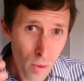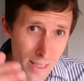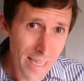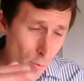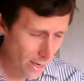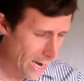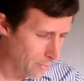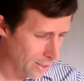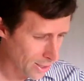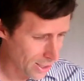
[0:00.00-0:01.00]
see what
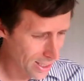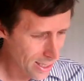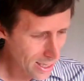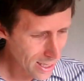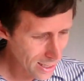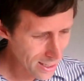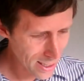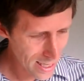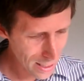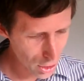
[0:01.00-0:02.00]
happens in the
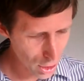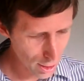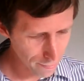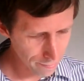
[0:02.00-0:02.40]
text.